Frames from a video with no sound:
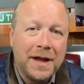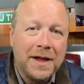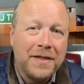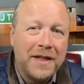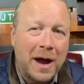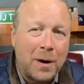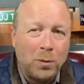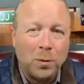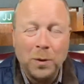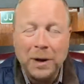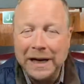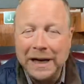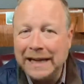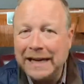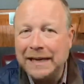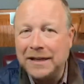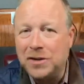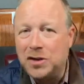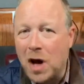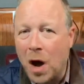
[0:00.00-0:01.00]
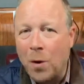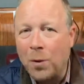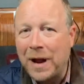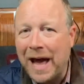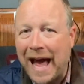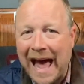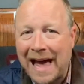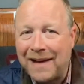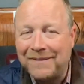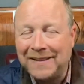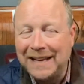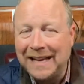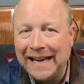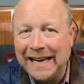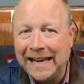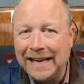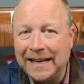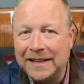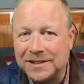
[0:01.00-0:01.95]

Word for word: that really don't have any